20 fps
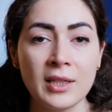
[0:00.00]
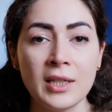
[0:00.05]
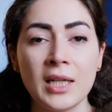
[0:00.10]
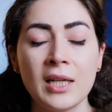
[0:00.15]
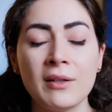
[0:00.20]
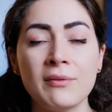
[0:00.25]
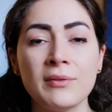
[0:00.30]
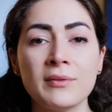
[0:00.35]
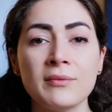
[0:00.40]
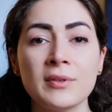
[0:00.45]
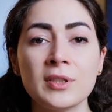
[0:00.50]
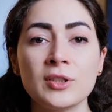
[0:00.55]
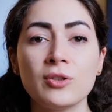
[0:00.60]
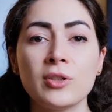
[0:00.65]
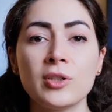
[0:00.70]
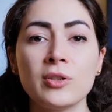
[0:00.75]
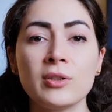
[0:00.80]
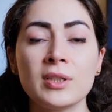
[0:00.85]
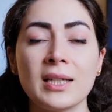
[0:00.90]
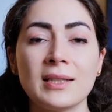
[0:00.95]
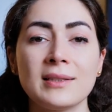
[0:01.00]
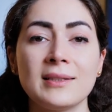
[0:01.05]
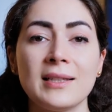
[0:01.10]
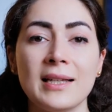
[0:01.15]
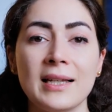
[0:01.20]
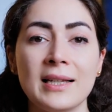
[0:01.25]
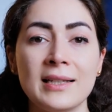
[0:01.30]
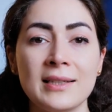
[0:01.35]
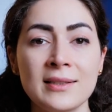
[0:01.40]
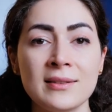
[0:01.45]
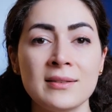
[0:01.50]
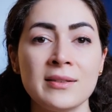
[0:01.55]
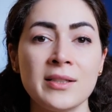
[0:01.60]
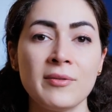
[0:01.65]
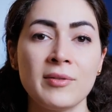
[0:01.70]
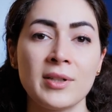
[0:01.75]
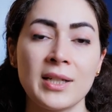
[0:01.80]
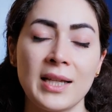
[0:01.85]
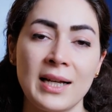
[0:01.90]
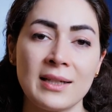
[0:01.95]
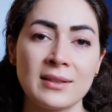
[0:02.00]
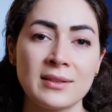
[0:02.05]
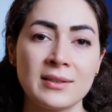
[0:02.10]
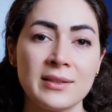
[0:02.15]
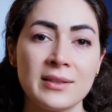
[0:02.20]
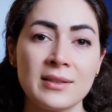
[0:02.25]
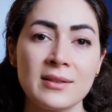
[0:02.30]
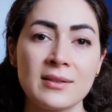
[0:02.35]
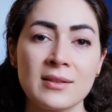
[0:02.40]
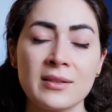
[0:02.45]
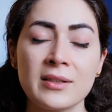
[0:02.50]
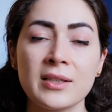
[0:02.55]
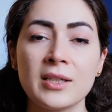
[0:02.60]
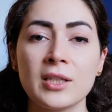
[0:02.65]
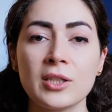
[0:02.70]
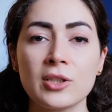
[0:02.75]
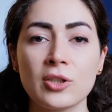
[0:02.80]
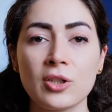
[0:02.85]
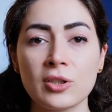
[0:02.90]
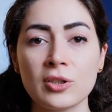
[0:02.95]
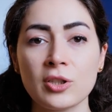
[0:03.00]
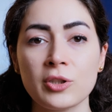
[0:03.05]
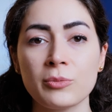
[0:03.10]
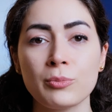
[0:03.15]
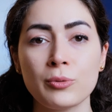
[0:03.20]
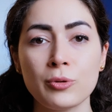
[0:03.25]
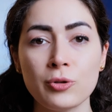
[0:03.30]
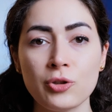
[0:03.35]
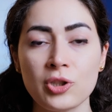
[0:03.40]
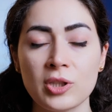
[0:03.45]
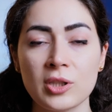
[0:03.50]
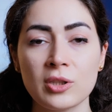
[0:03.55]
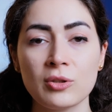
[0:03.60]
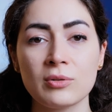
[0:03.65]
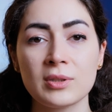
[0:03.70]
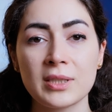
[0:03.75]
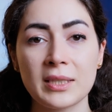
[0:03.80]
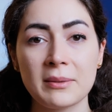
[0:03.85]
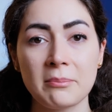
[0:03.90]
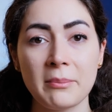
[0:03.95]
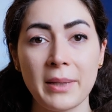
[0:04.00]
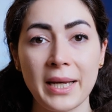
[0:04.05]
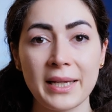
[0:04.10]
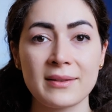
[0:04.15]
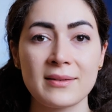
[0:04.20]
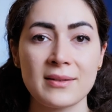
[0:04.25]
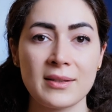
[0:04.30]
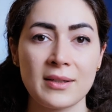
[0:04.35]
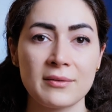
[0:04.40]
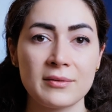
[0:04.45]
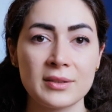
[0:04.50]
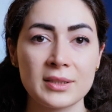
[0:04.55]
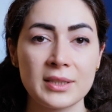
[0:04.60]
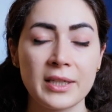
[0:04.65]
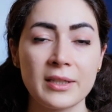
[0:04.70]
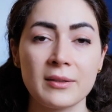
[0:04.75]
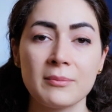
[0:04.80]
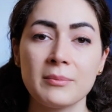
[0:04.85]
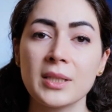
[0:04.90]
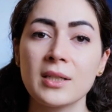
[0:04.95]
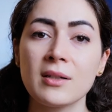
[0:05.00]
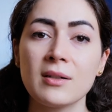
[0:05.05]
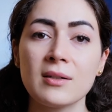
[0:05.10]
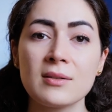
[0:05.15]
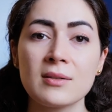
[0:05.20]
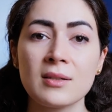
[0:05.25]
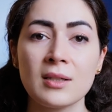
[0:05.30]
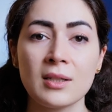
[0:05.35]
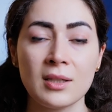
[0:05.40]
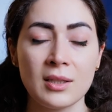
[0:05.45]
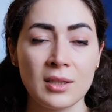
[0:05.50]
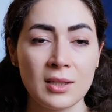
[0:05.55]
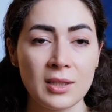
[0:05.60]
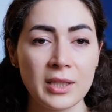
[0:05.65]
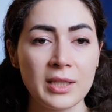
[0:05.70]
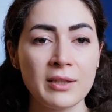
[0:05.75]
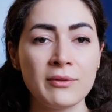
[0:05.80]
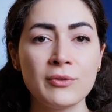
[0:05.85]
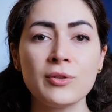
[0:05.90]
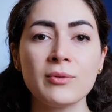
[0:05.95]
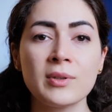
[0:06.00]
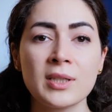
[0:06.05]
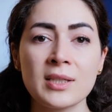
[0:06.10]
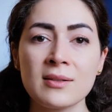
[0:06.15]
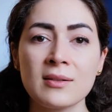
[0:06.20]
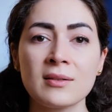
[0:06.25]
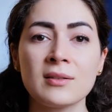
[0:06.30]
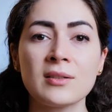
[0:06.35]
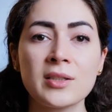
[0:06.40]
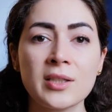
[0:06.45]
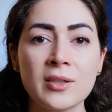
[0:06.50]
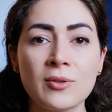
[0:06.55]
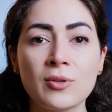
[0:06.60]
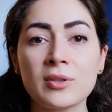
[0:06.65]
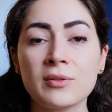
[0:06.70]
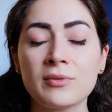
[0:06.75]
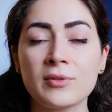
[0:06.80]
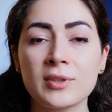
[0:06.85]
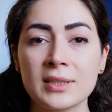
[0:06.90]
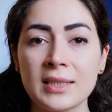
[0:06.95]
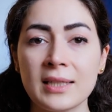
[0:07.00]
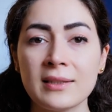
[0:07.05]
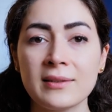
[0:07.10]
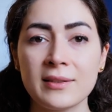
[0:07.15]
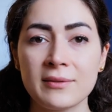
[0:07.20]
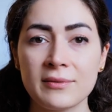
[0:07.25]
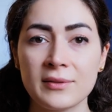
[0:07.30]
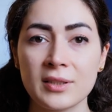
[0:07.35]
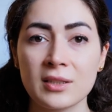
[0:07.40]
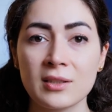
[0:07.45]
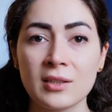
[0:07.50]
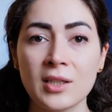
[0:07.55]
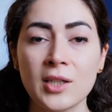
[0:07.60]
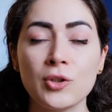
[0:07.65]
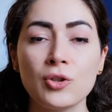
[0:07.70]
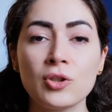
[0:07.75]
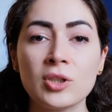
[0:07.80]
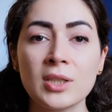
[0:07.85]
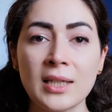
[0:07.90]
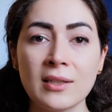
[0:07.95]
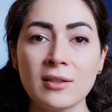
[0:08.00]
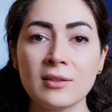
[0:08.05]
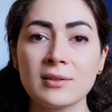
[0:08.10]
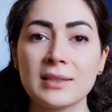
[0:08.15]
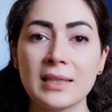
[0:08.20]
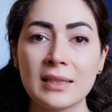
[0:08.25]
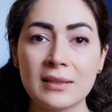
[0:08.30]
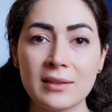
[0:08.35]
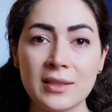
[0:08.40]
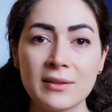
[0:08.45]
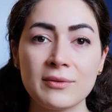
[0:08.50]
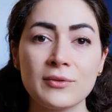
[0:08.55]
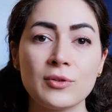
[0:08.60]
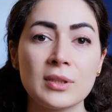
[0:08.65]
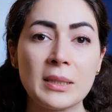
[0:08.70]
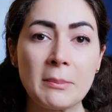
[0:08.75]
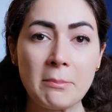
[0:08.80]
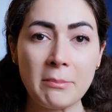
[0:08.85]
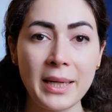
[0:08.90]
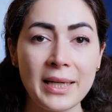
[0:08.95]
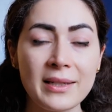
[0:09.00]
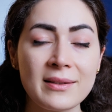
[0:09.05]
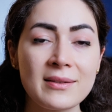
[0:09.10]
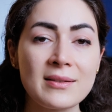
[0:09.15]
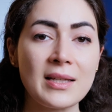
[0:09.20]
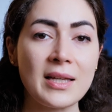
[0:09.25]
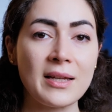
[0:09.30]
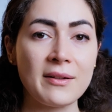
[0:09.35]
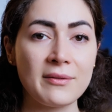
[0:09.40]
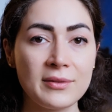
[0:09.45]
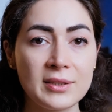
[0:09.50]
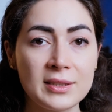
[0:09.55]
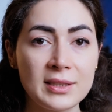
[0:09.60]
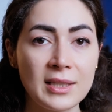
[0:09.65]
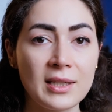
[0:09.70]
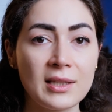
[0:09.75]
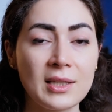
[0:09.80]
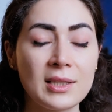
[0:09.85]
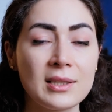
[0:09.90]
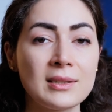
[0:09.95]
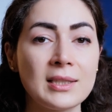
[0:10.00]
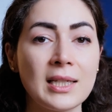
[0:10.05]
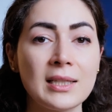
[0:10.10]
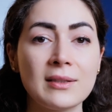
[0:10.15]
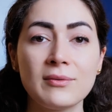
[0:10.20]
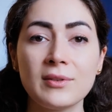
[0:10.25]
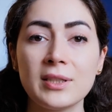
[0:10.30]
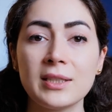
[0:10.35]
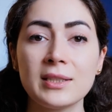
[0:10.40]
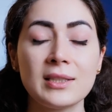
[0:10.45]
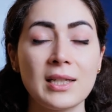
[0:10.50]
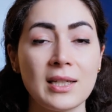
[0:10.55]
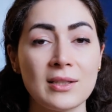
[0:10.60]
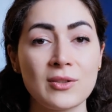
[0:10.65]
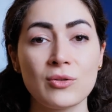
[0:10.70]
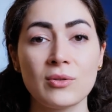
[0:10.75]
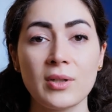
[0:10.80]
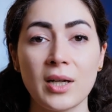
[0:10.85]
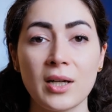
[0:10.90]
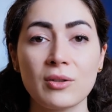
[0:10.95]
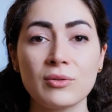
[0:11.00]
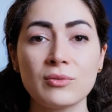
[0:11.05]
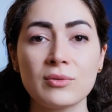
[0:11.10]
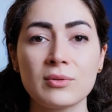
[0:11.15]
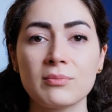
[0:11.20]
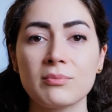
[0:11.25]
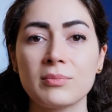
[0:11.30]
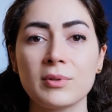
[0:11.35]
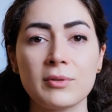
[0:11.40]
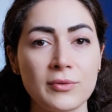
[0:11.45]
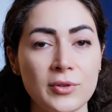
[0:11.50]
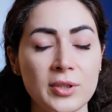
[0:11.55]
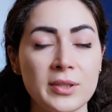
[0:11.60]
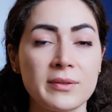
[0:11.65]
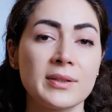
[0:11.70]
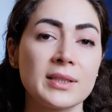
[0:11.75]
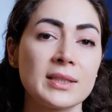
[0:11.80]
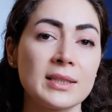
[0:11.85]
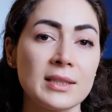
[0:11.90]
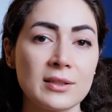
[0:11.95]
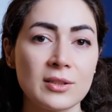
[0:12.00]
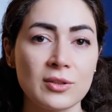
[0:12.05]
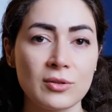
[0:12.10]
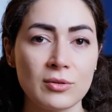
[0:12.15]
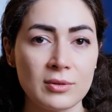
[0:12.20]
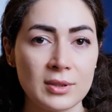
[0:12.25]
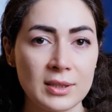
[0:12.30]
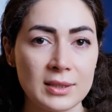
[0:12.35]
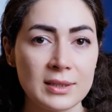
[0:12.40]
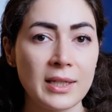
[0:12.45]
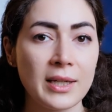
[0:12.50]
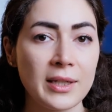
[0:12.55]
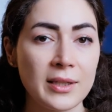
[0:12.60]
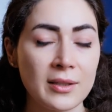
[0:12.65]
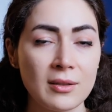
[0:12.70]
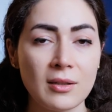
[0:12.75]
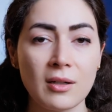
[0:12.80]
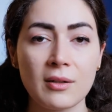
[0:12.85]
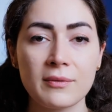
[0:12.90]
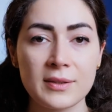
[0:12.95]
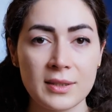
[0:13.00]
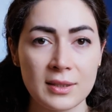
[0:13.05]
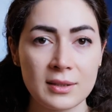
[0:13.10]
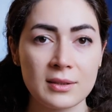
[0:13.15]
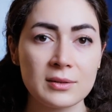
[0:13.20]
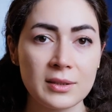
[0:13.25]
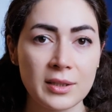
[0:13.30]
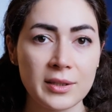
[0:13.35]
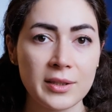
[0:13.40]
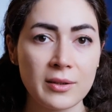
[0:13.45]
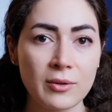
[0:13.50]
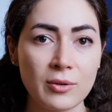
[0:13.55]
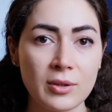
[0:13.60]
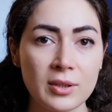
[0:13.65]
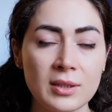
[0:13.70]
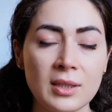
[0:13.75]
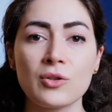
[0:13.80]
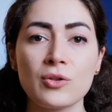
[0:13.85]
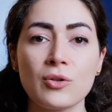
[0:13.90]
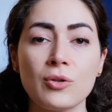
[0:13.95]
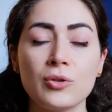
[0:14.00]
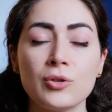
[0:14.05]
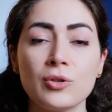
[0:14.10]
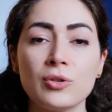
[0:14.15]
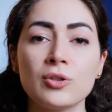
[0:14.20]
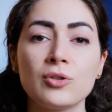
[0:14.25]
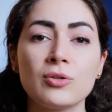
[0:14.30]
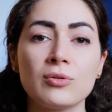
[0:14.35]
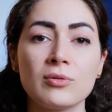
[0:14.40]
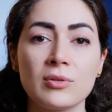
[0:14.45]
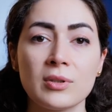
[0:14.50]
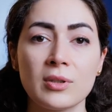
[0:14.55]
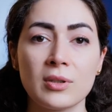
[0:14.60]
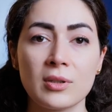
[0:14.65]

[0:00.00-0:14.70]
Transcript: Even when you look at the elite level athletes, they are not pushing to their max every day, because if you want to set a record for deadlifting, you cannot deadlift to the max every day. That will gas you out before even getting to the day of setting the record. So you need to